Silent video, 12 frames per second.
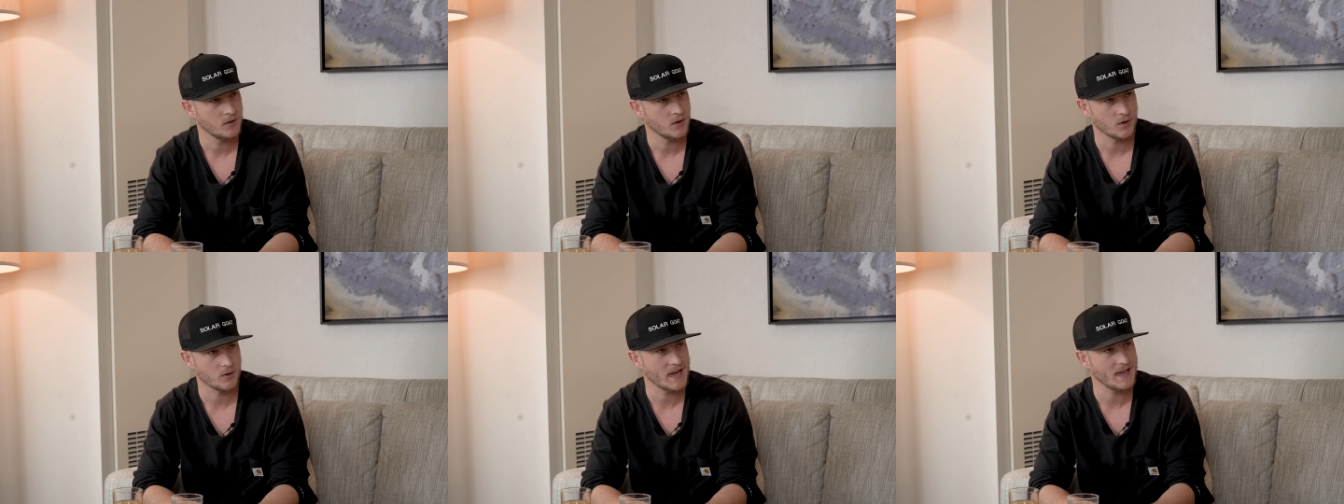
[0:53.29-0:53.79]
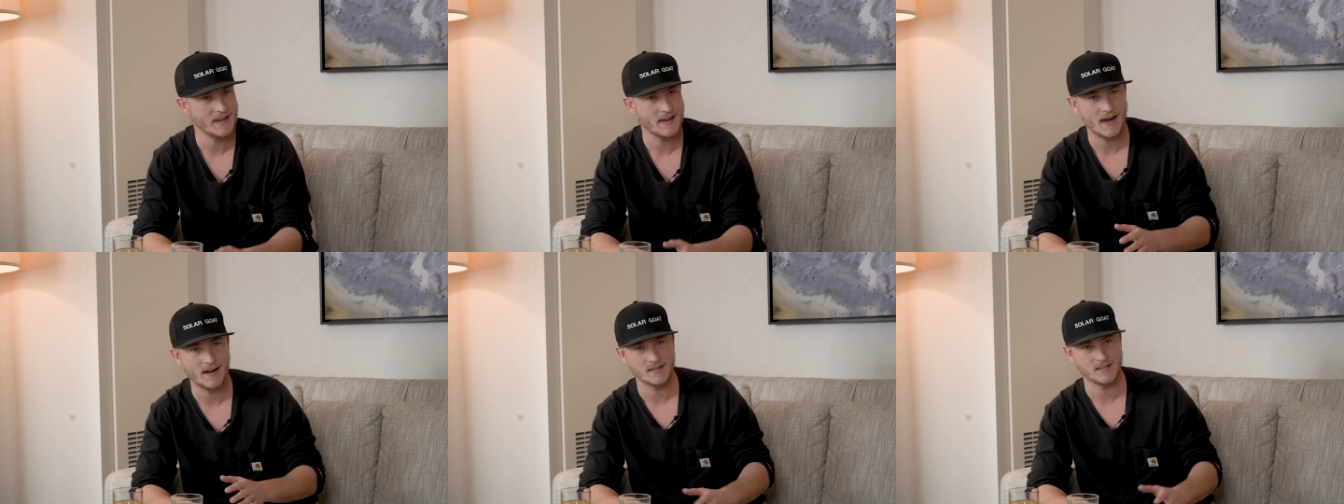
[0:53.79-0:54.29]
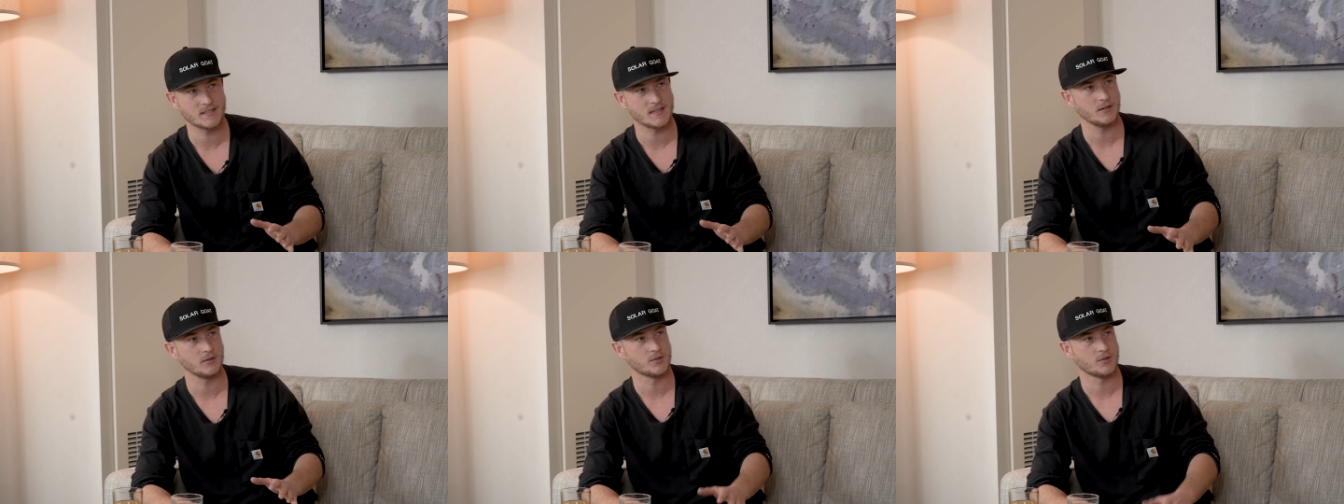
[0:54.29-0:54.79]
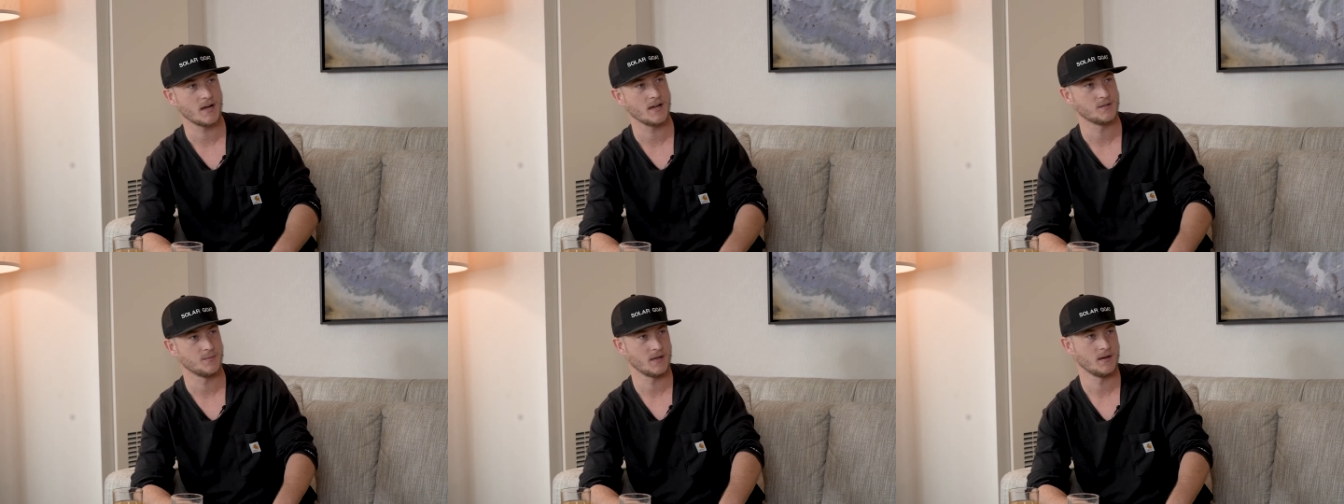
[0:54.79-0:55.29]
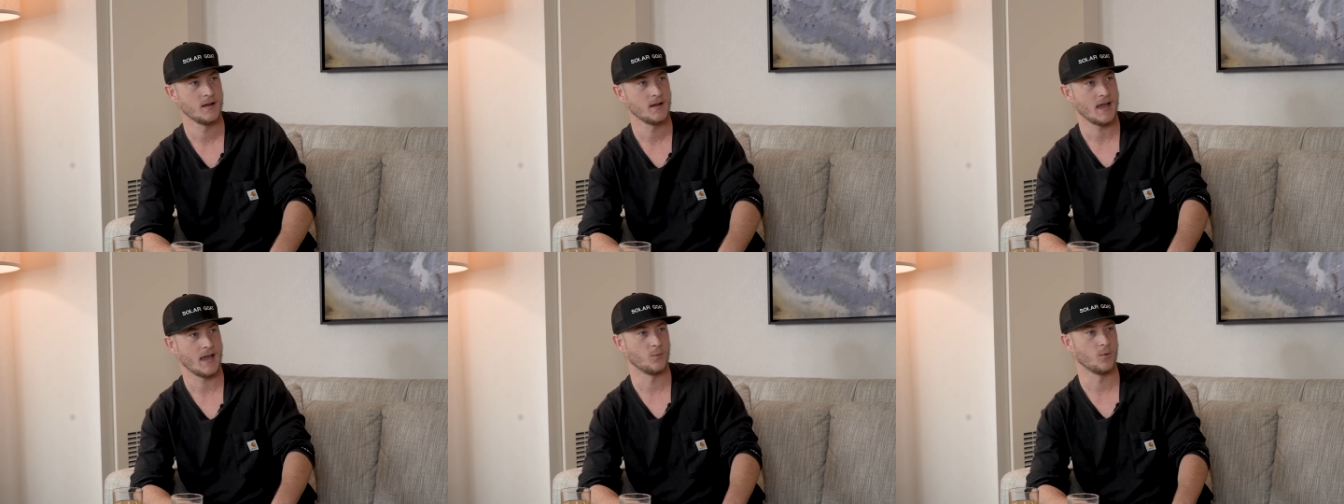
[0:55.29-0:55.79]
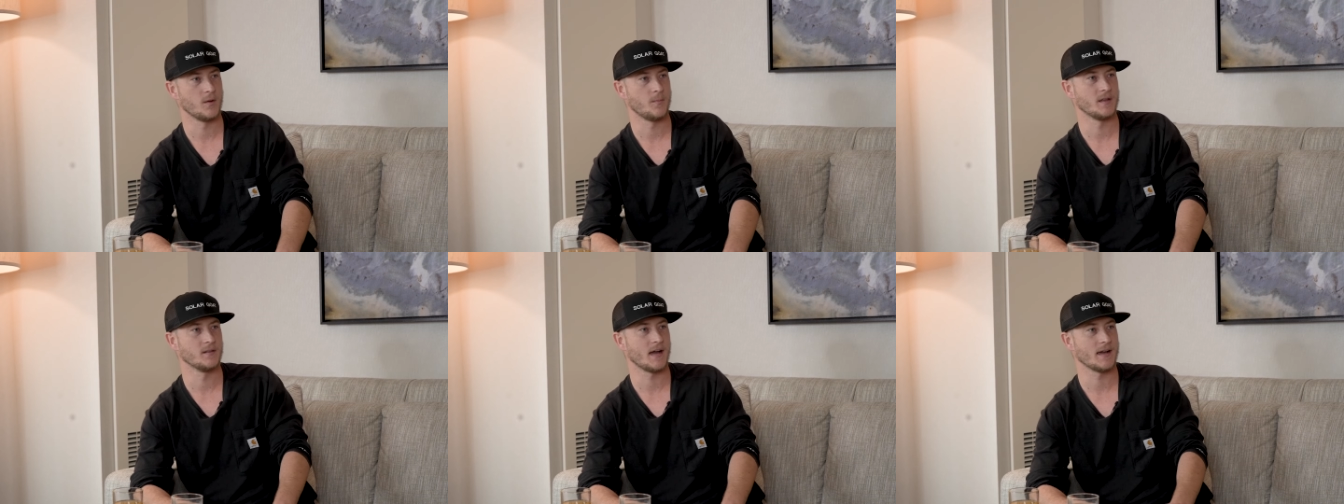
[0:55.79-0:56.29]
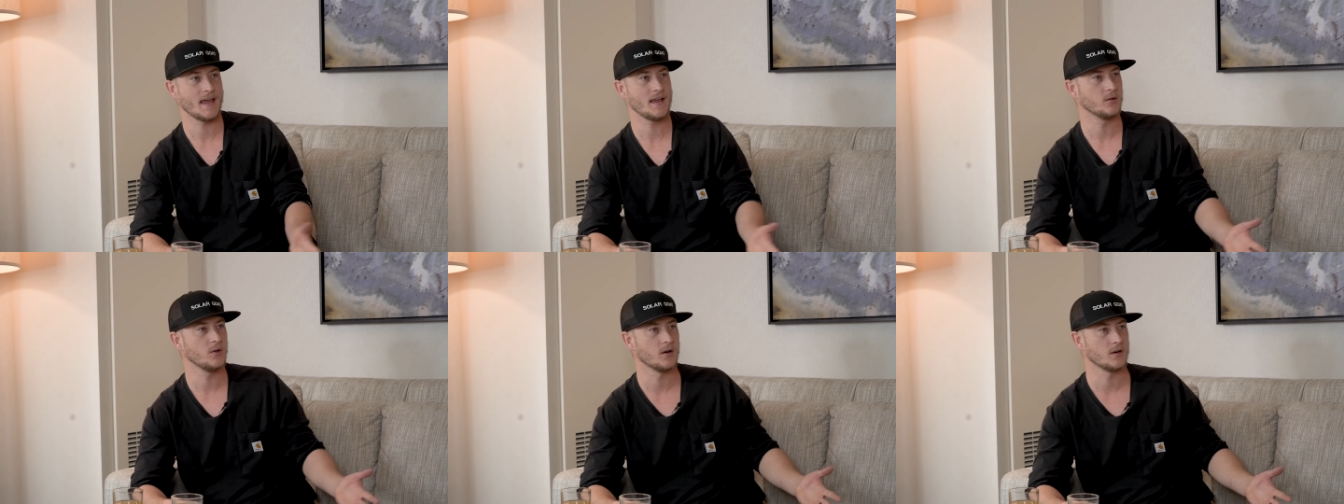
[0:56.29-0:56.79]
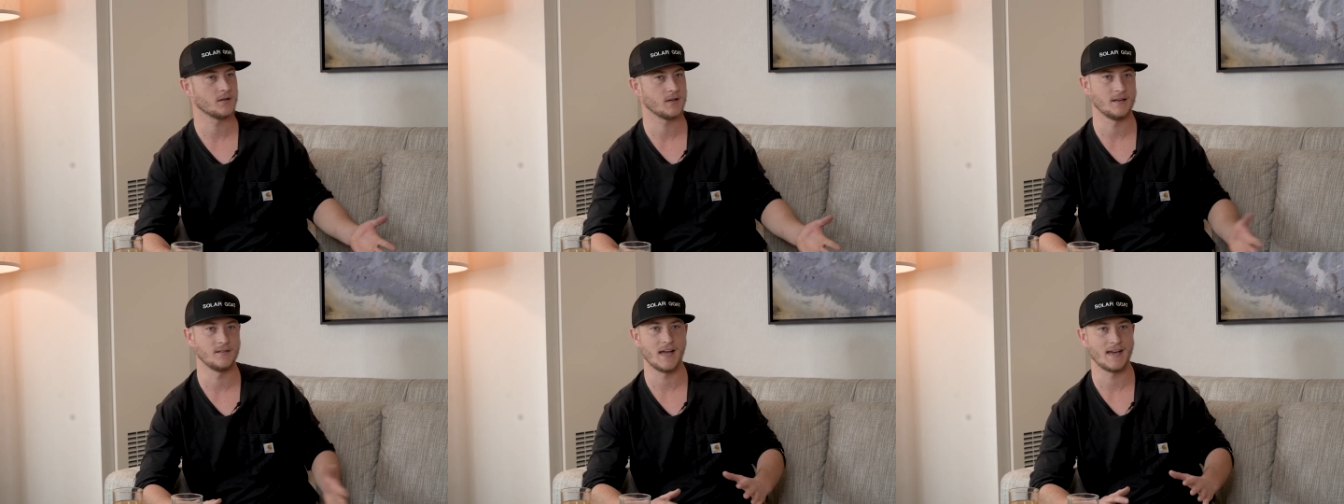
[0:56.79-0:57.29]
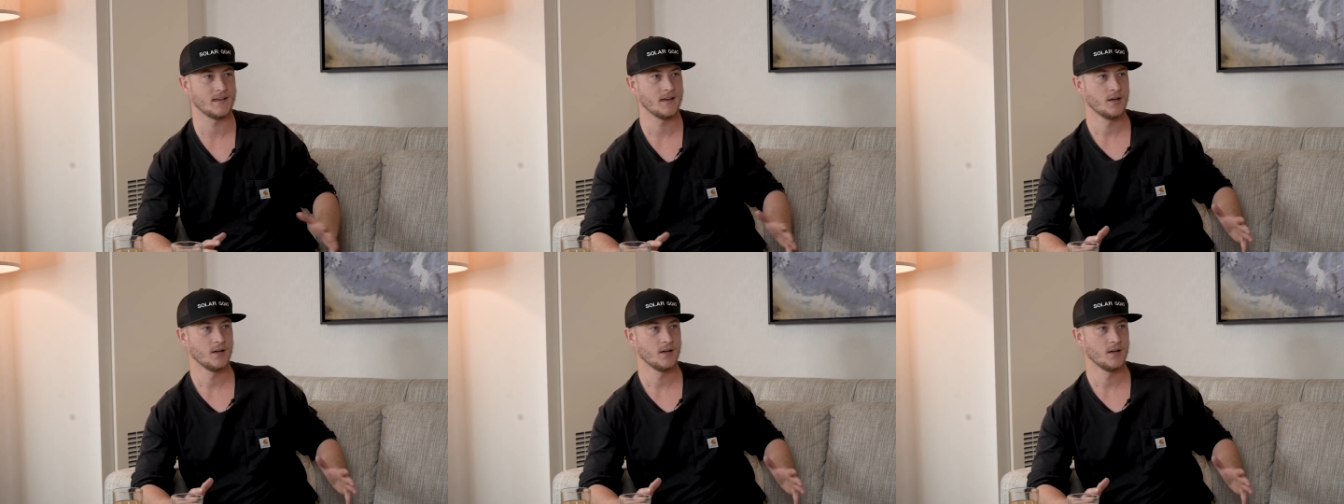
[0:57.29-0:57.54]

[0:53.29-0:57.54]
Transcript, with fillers: or any kind of skilled tradesman and would have been like, hey, look, and like